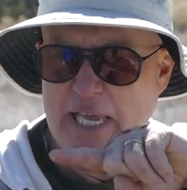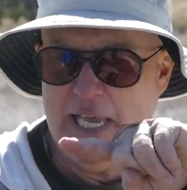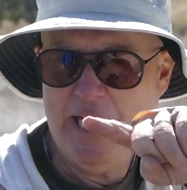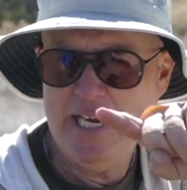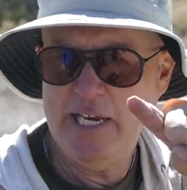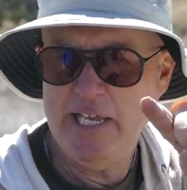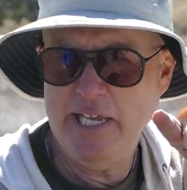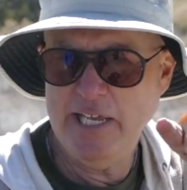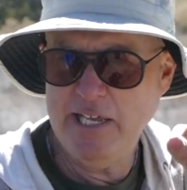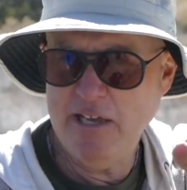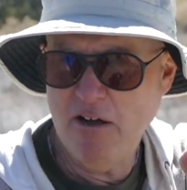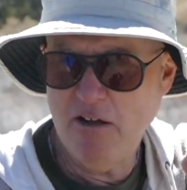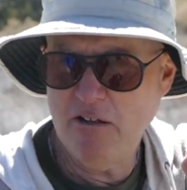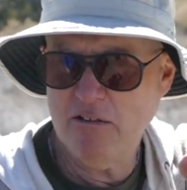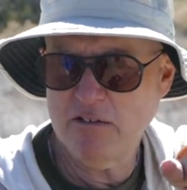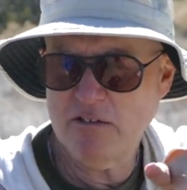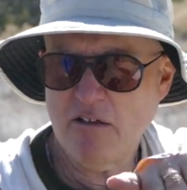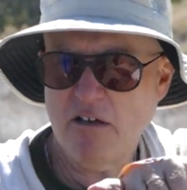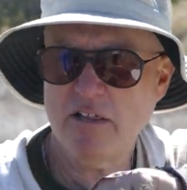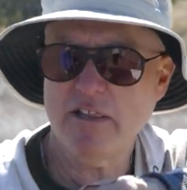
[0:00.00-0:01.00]
and he
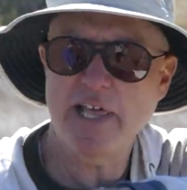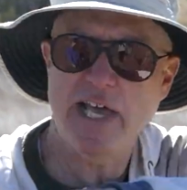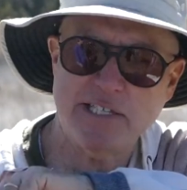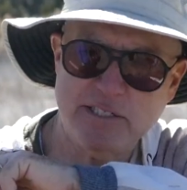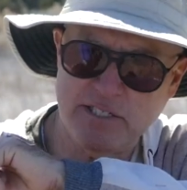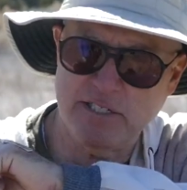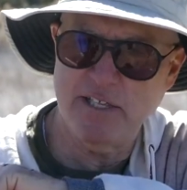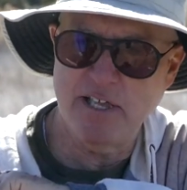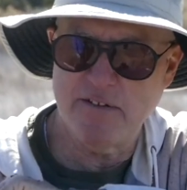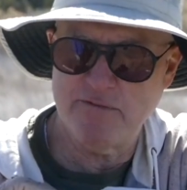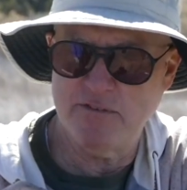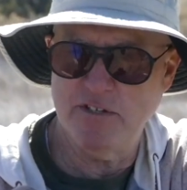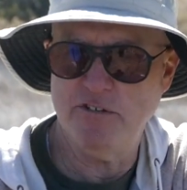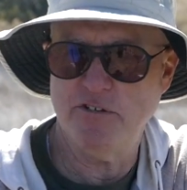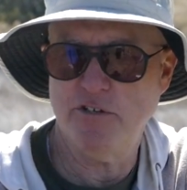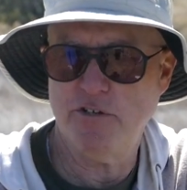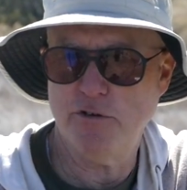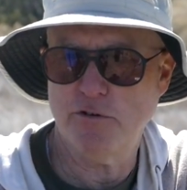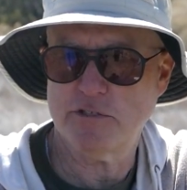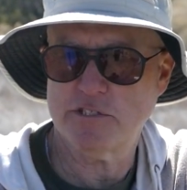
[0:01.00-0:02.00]
hauled all that stuff to
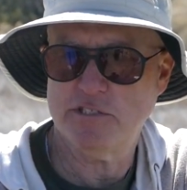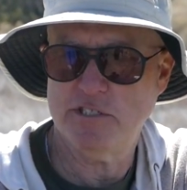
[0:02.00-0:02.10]
New York